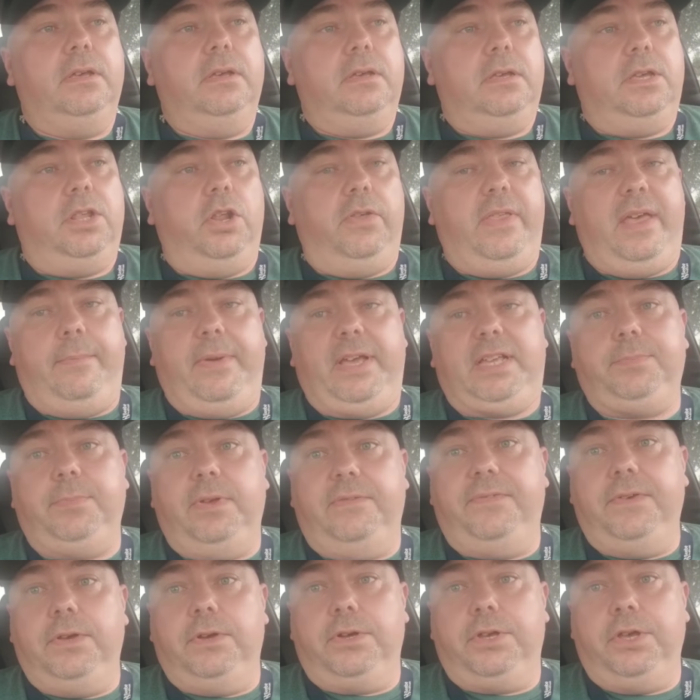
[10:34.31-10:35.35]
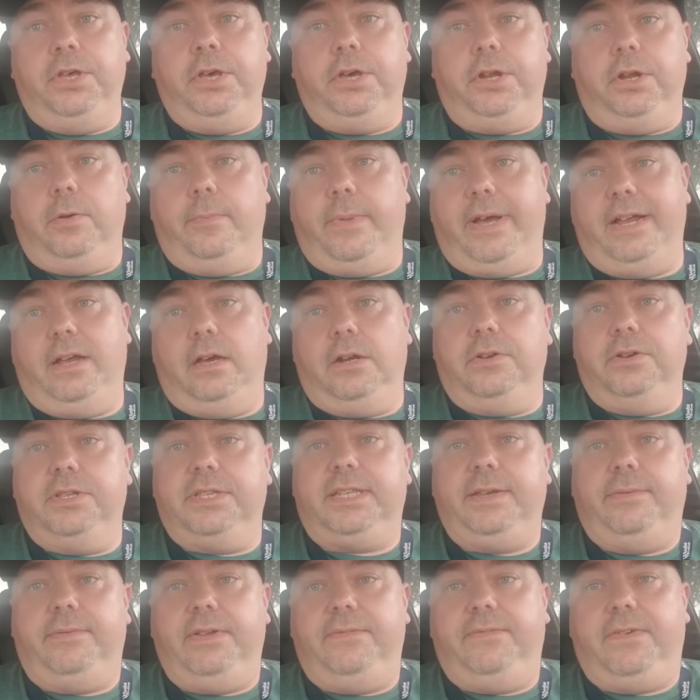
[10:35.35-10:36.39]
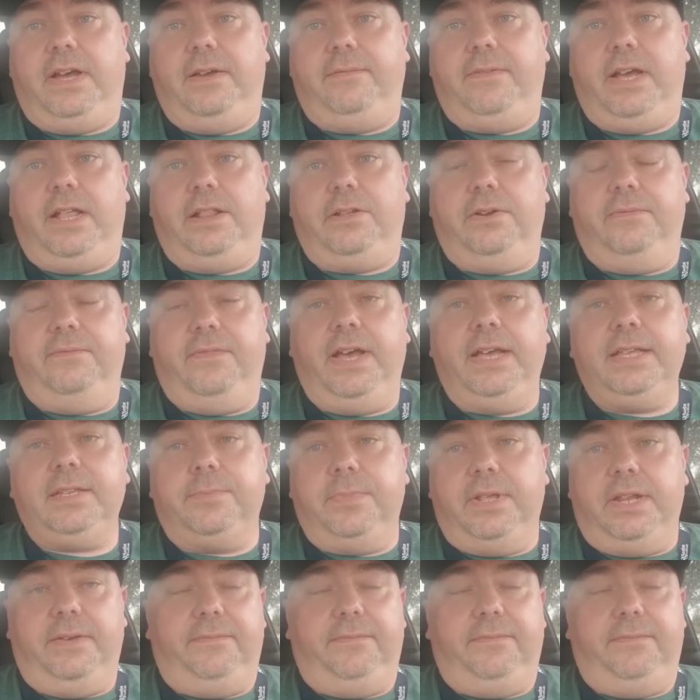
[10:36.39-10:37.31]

You know, that makes me feel good on my $175 investment.